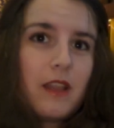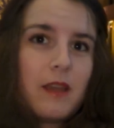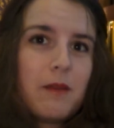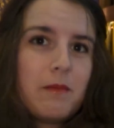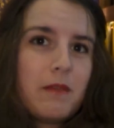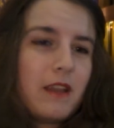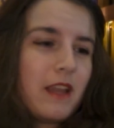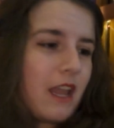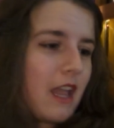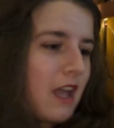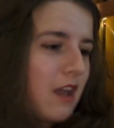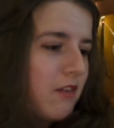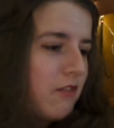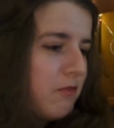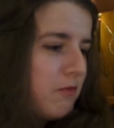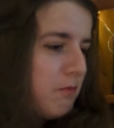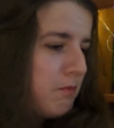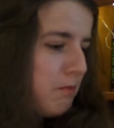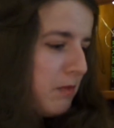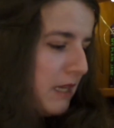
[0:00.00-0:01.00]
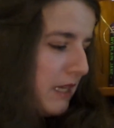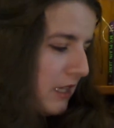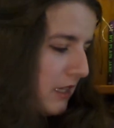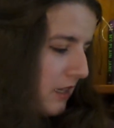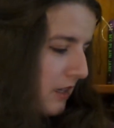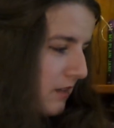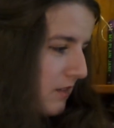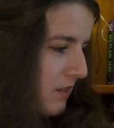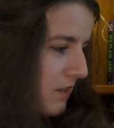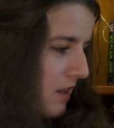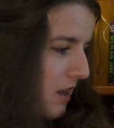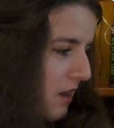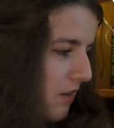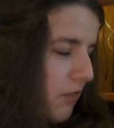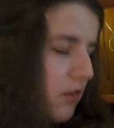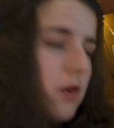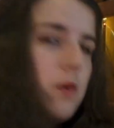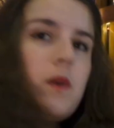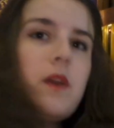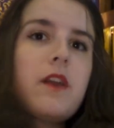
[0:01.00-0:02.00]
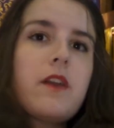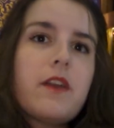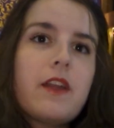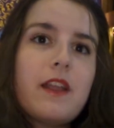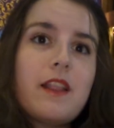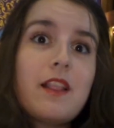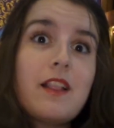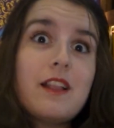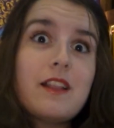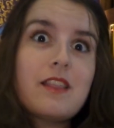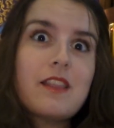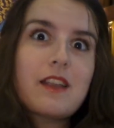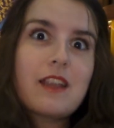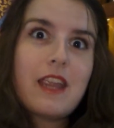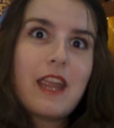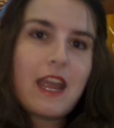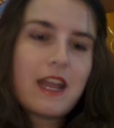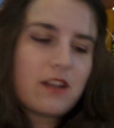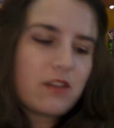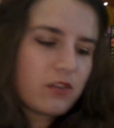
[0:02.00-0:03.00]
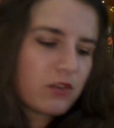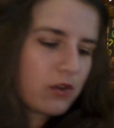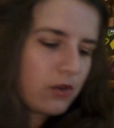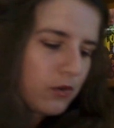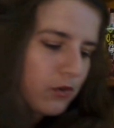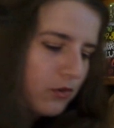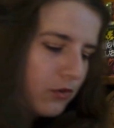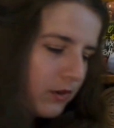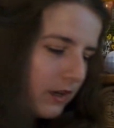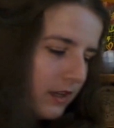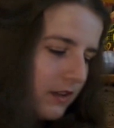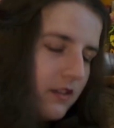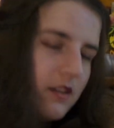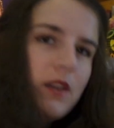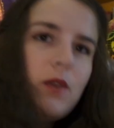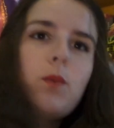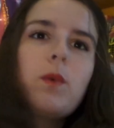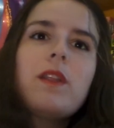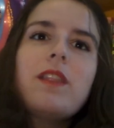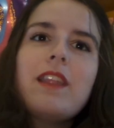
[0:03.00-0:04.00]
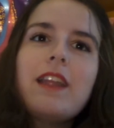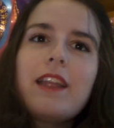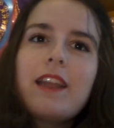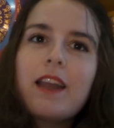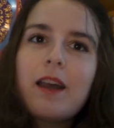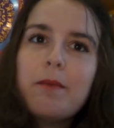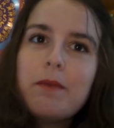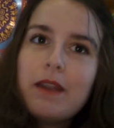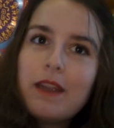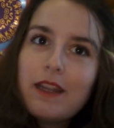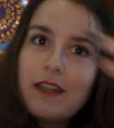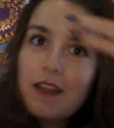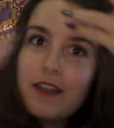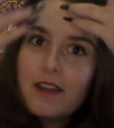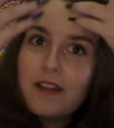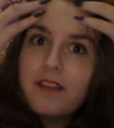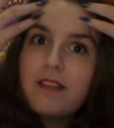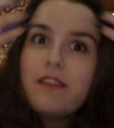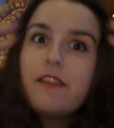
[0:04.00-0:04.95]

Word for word: Let me have peanuts everywhere and let the cats go crazy when they come in and